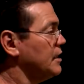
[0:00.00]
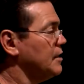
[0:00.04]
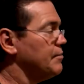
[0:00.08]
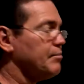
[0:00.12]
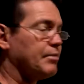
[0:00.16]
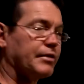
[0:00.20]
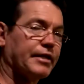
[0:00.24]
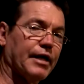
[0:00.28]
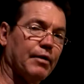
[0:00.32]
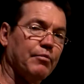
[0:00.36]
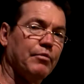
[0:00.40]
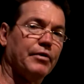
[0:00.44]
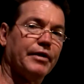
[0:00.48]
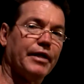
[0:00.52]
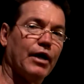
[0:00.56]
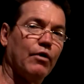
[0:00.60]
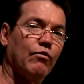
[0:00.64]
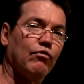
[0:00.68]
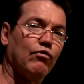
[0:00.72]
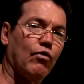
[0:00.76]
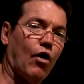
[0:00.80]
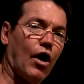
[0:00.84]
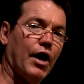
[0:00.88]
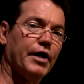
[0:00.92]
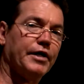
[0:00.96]
But then when they
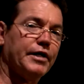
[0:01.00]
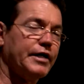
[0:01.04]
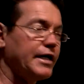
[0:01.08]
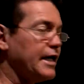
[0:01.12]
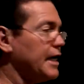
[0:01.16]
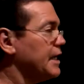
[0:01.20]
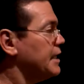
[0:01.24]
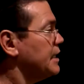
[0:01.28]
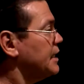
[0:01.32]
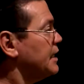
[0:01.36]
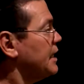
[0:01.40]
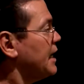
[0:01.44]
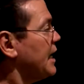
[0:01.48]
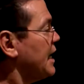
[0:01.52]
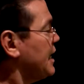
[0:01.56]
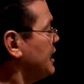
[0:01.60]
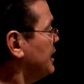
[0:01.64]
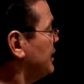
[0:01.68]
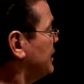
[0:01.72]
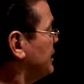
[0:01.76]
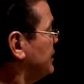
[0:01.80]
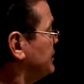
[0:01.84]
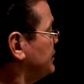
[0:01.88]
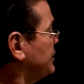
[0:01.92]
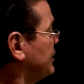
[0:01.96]
write it in
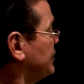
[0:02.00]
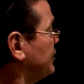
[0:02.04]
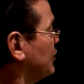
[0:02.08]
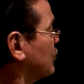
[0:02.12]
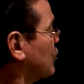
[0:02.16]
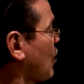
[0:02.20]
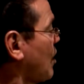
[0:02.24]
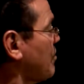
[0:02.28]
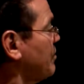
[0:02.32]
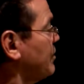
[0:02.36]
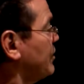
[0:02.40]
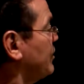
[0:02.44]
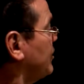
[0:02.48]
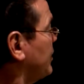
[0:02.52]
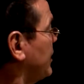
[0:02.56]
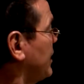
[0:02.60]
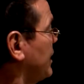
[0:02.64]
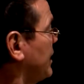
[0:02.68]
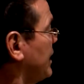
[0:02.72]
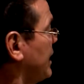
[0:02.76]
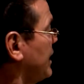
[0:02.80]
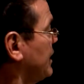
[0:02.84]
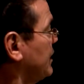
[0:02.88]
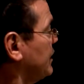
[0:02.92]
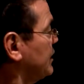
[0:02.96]
English, in the common
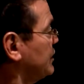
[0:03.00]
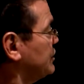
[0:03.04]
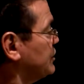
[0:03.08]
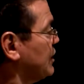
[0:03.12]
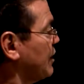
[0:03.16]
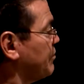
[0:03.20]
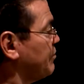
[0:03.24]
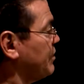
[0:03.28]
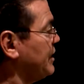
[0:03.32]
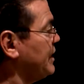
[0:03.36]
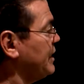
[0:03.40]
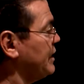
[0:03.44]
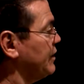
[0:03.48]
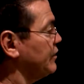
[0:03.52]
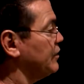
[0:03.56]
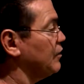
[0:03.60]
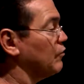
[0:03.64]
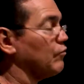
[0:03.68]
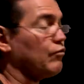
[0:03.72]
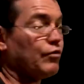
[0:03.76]
English up here,